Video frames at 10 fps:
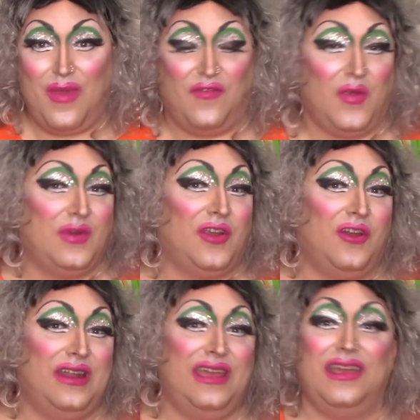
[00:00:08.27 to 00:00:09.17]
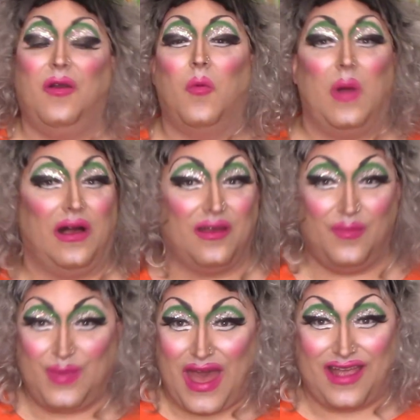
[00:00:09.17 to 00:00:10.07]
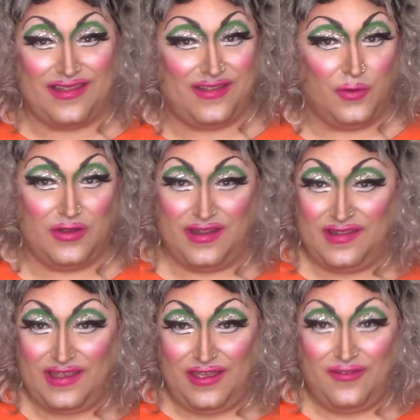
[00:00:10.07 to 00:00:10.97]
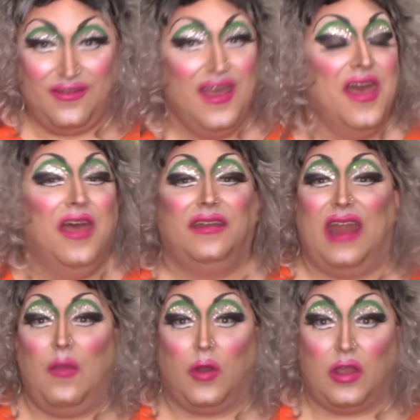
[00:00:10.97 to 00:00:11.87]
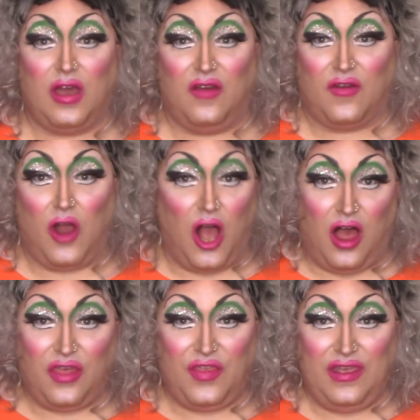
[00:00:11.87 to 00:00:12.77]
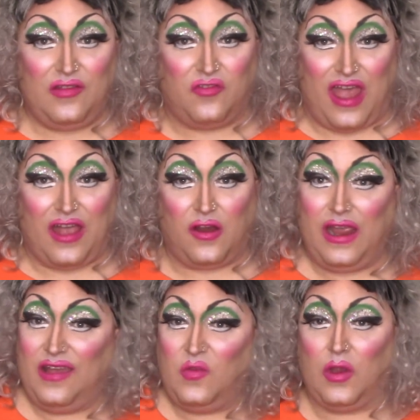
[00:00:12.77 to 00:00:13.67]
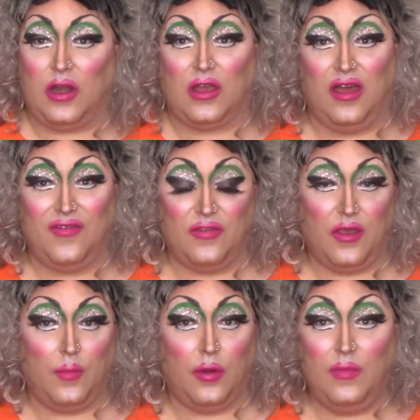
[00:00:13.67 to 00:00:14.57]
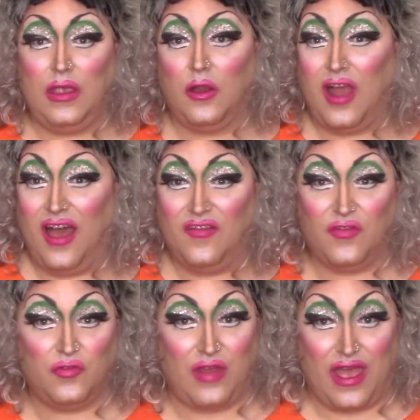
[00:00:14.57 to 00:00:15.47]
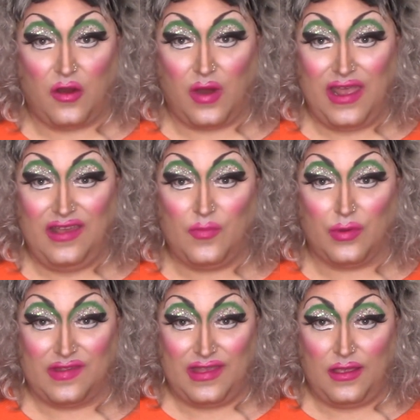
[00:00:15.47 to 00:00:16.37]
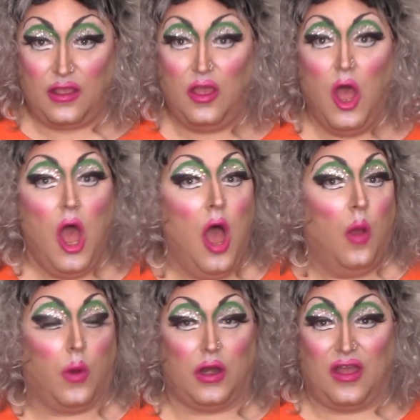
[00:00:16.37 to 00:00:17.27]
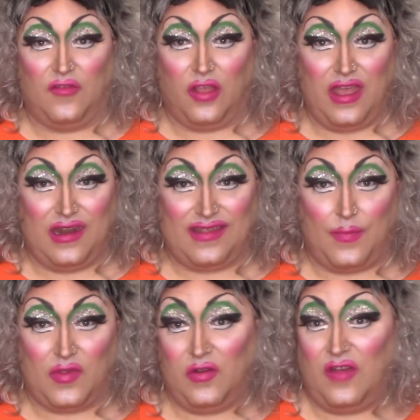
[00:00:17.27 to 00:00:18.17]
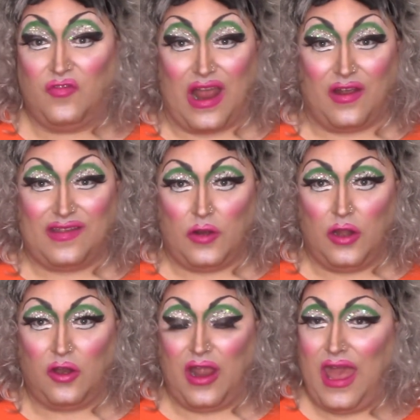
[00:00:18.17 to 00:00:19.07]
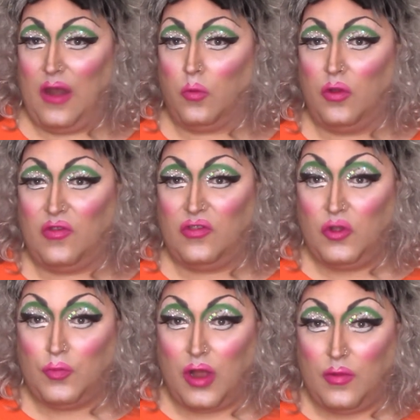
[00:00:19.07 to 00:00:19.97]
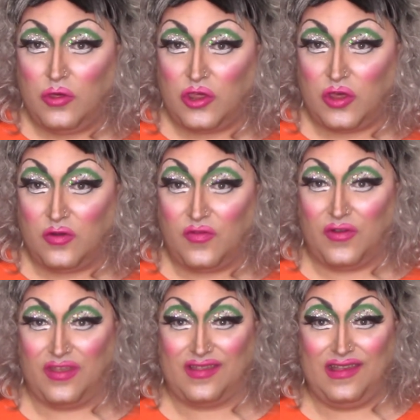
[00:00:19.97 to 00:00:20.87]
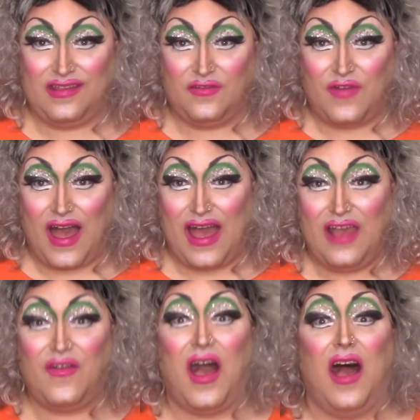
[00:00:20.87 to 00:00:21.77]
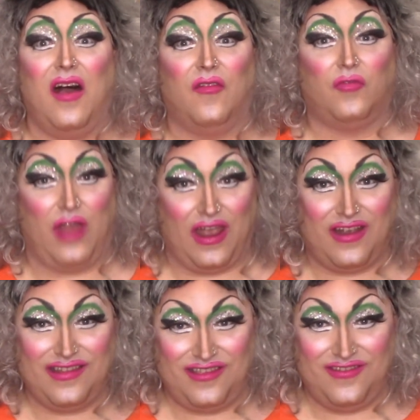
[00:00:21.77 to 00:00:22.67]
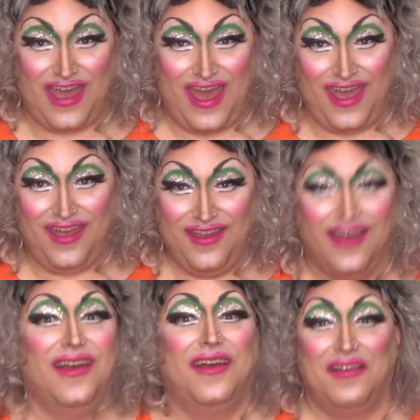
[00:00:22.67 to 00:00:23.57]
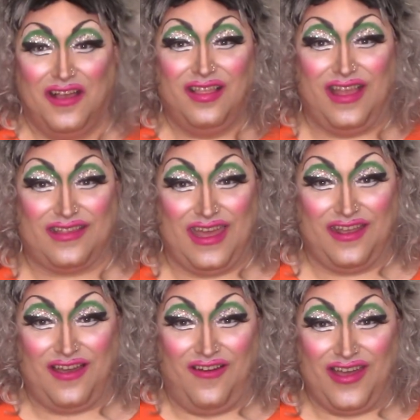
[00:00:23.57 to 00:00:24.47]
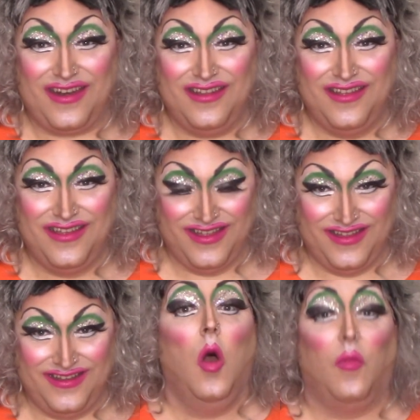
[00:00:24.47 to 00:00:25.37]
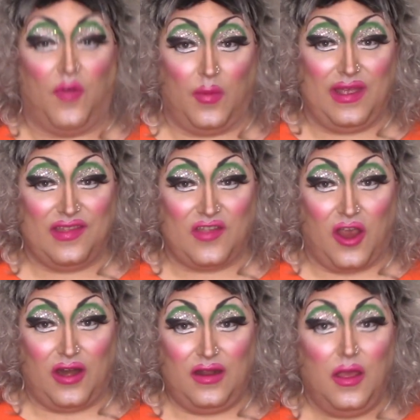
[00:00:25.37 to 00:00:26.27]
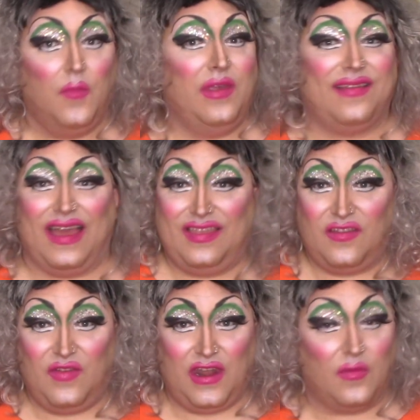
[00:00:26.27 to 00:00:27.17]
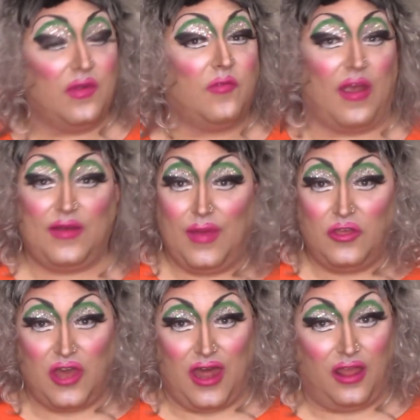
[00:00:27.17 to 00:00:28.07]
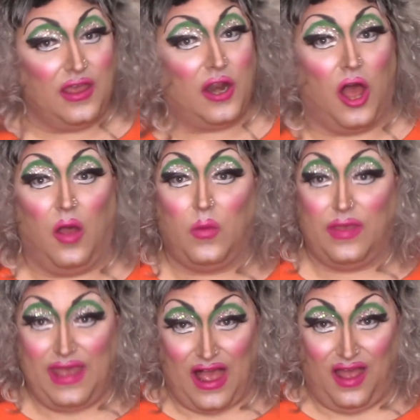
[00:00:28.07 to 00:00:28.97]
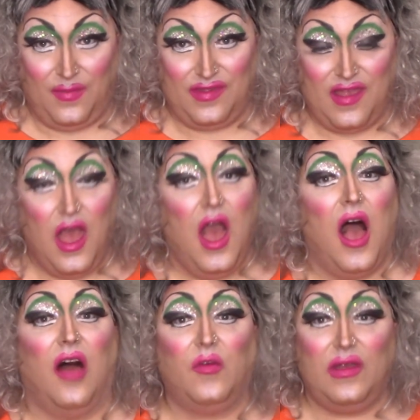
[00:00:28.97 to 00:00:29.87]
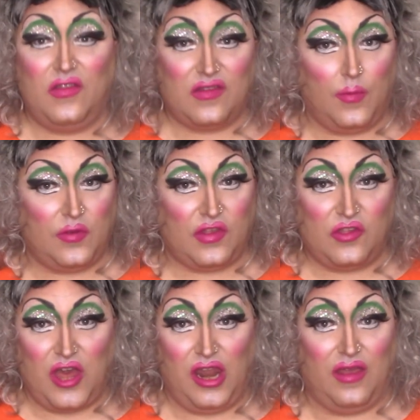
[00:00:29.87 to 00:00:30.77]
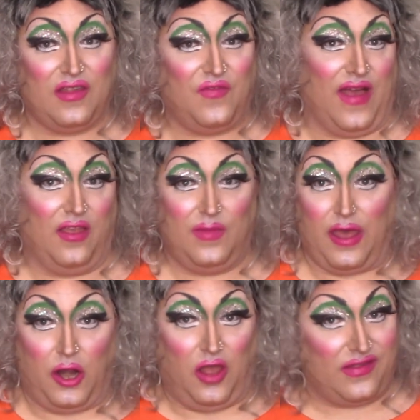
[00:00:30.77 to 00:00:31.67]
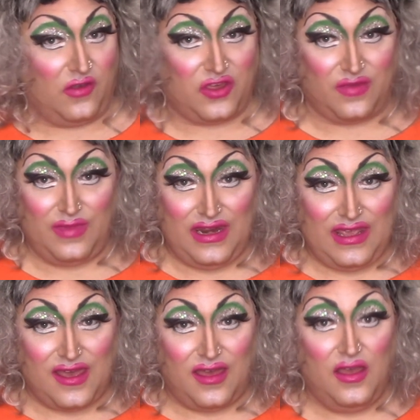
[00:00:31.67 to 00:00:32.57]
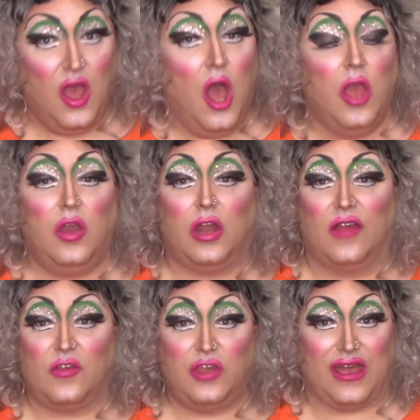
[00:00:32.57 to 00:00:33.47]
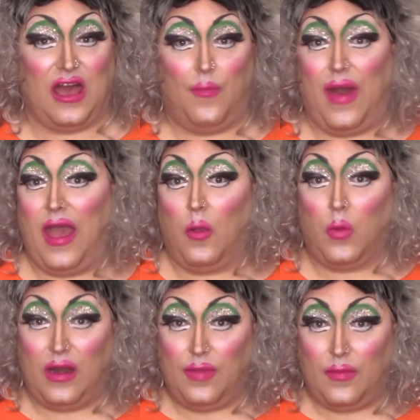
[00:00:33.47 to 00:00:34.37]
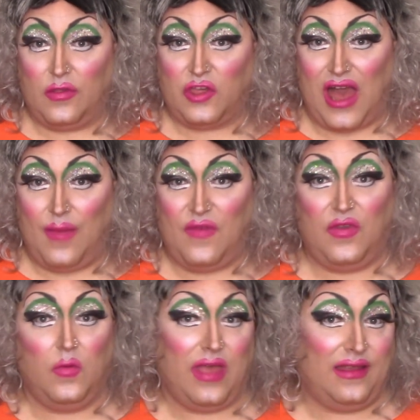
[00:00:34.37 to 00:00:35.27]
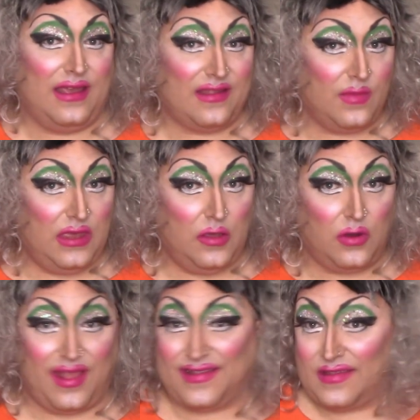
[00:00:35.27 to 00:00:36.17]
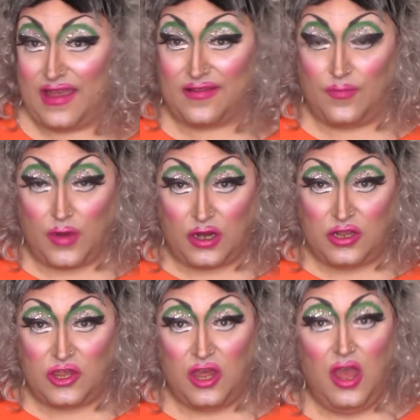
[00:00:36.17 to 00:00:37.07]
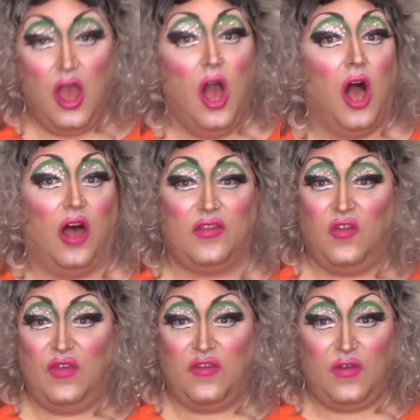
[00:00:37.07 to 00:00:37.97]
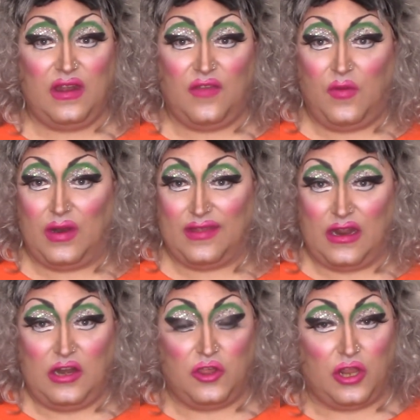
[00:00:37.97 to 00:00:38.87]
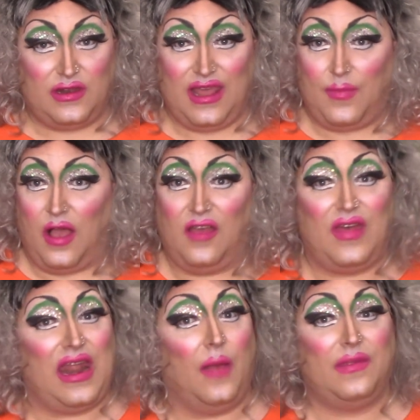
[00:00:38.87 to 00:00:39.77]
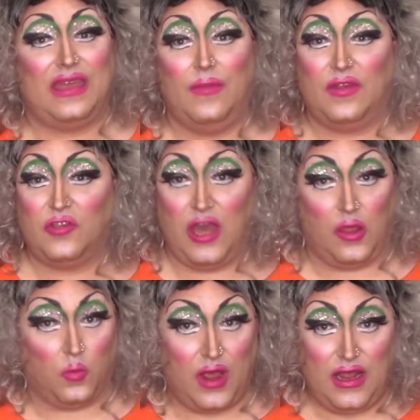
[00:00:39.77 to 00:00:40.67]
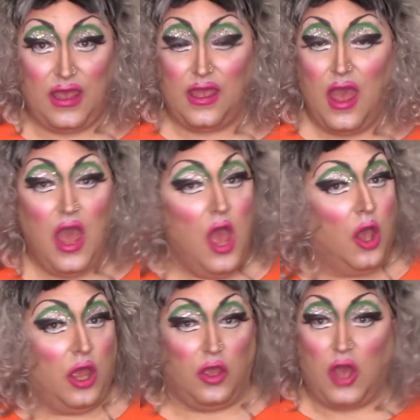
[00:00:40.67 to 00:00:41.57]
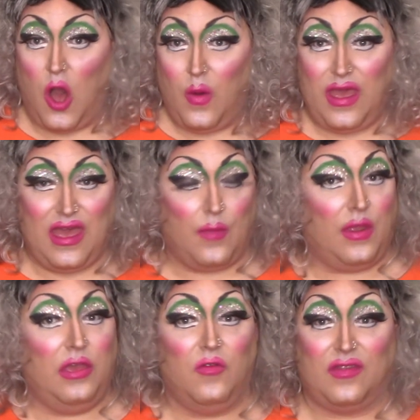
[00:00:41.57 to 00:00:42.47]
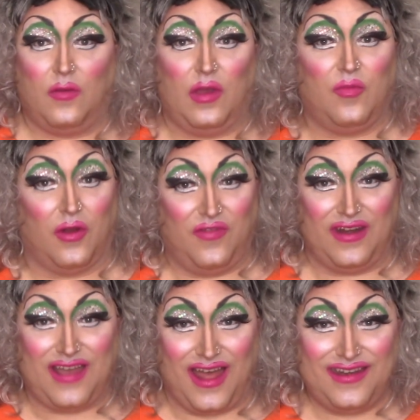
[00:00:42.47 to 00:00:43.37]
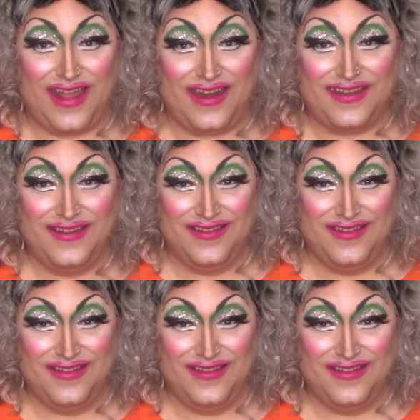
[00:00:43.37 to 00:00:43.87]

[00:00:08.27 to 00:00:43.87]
If you're returning, welcome back. It's so good to see you. Today we're going to cover all things Drag Race. We're going to cover the premiere of Drag Race Brasil. We're going to cover the latest episode of Drag Race Down Under, and Ru's new promo shoot for the Season 5 of Drag Race UK. Let's get it going. Before we get started, please like this video and subscribe to my channel. It all really helps. Other ways to support this channel is follow me on all social media. You can also check out my Redbubble shop if you would like to get some cute Alexis Hex merch. Also, feel free to, if you want to send a digital tip, all that helps to keep this channel running and going and bring you so much more fun content.